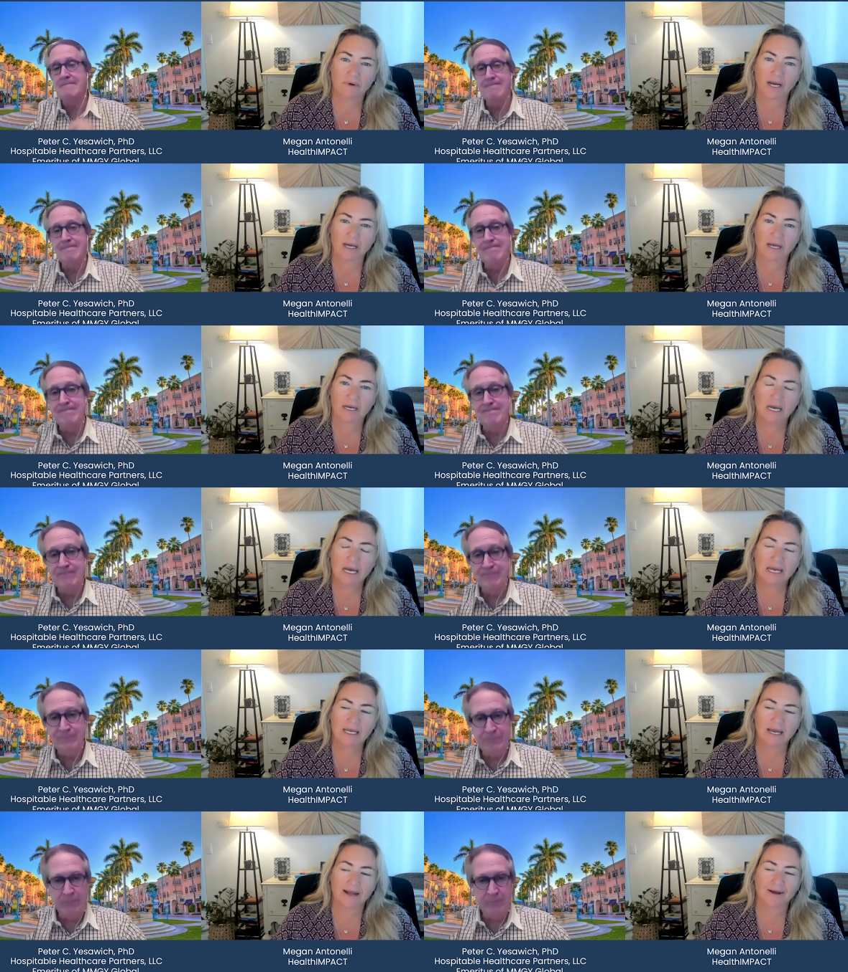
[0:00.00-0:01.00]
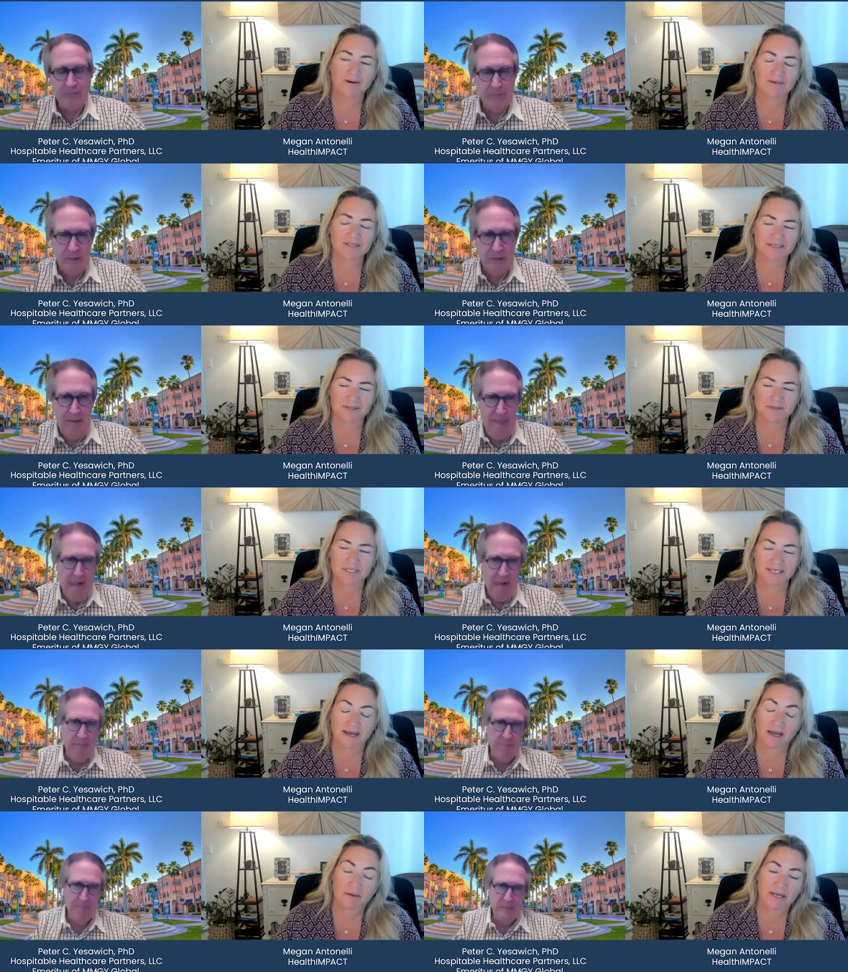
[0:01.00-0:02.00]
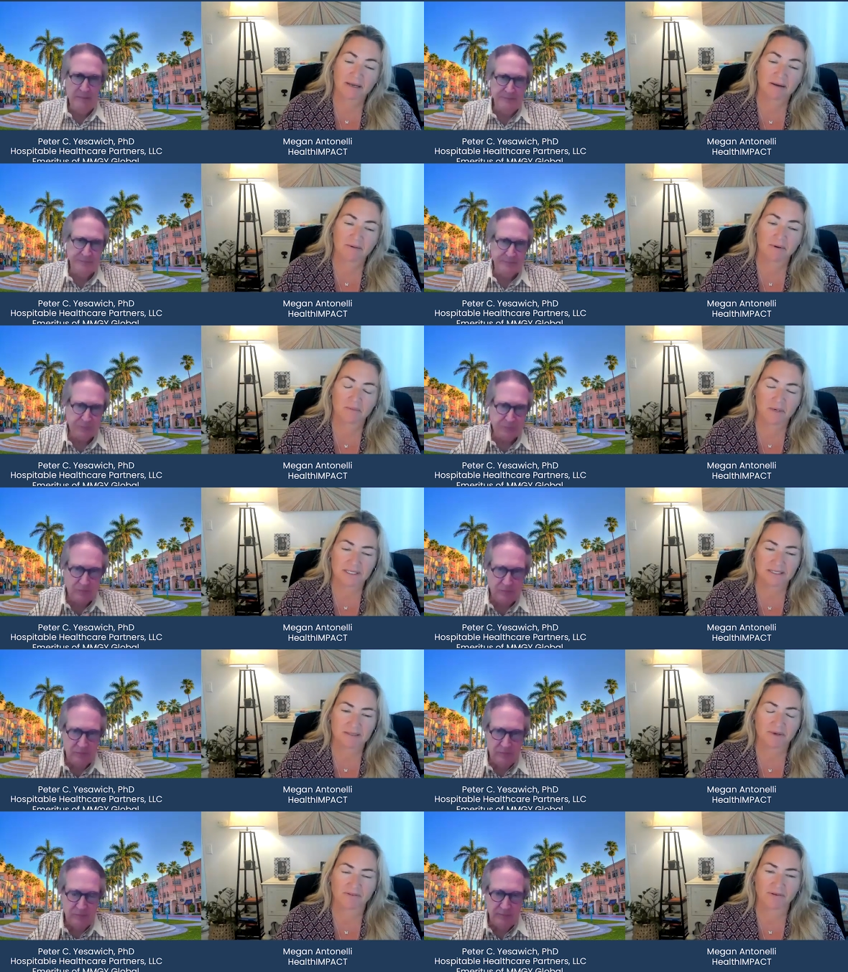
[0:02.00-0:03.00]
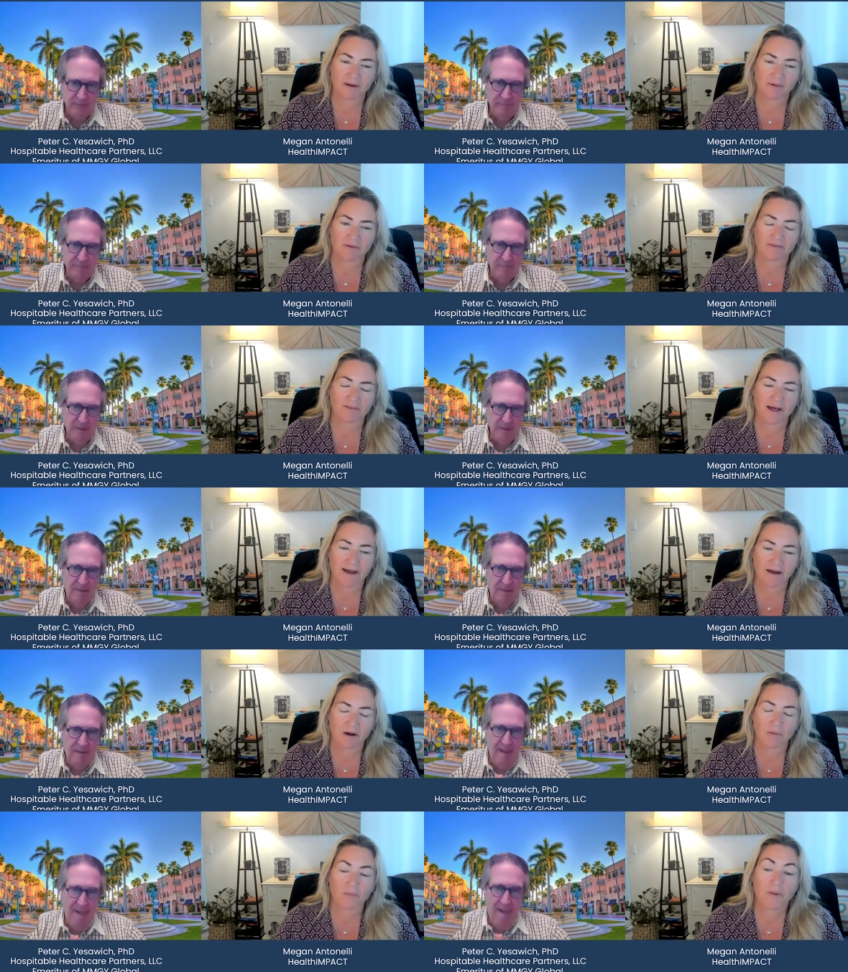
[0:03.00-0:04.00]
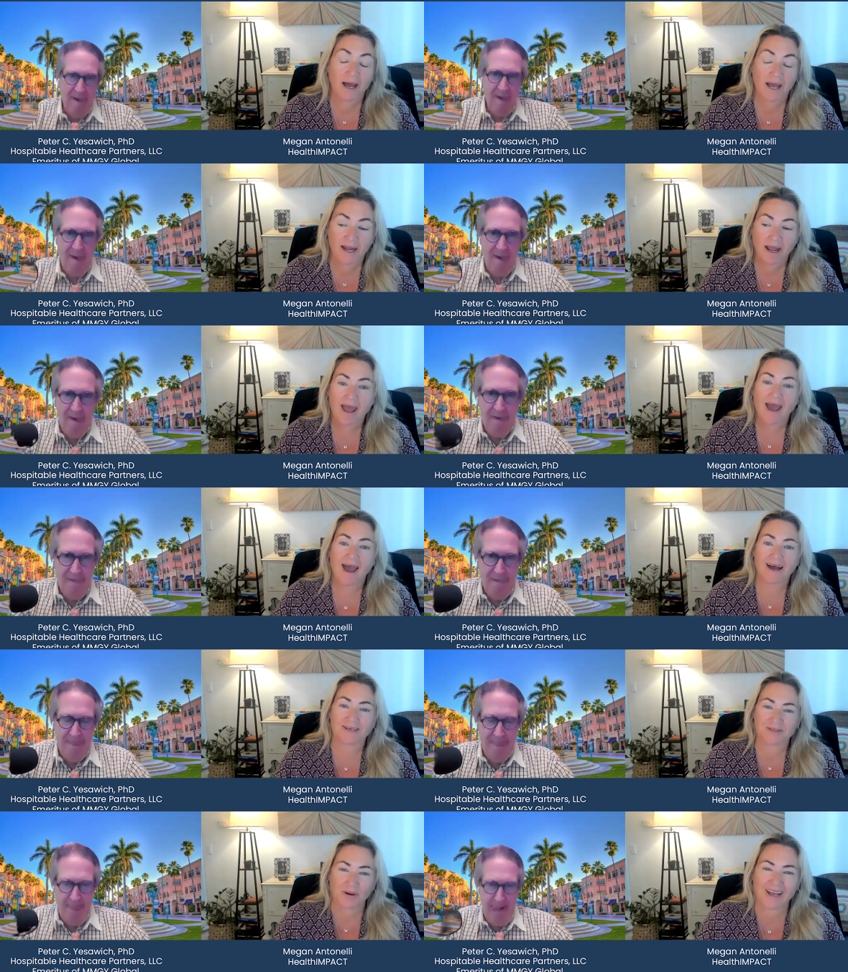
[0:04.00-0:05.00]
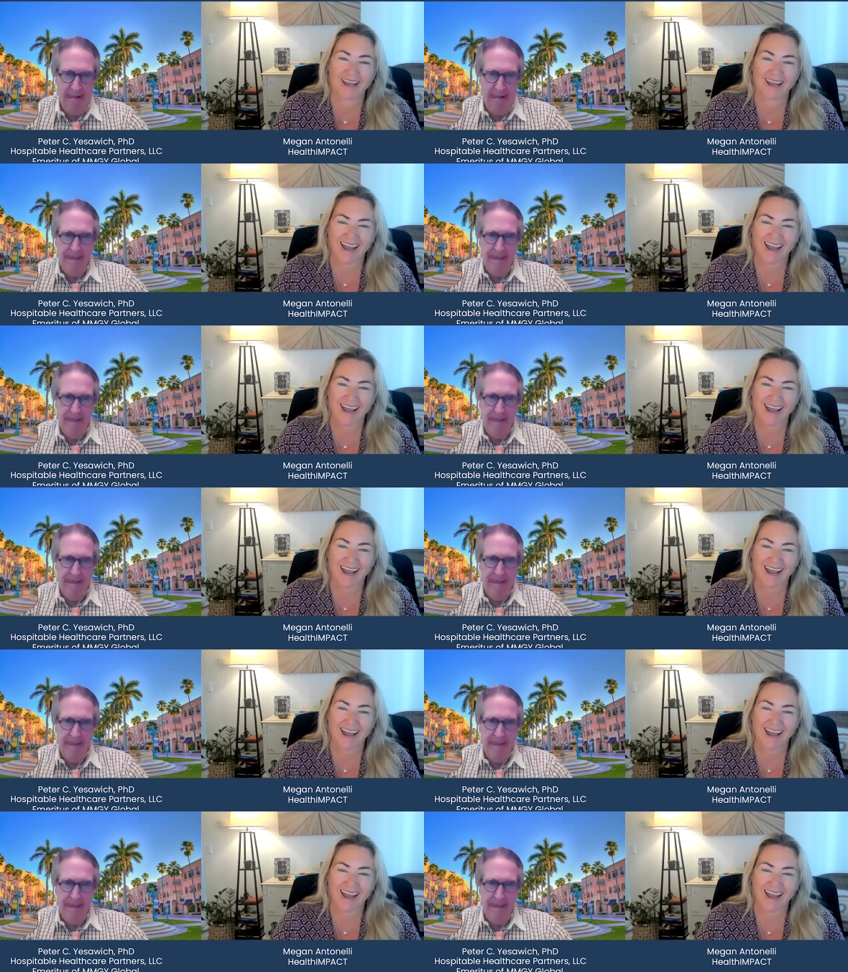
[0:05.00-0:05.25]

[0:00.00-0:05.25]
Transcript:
Speaker 1: right yeah no it's interesting i mean no one wants to be a frequent flyer but as we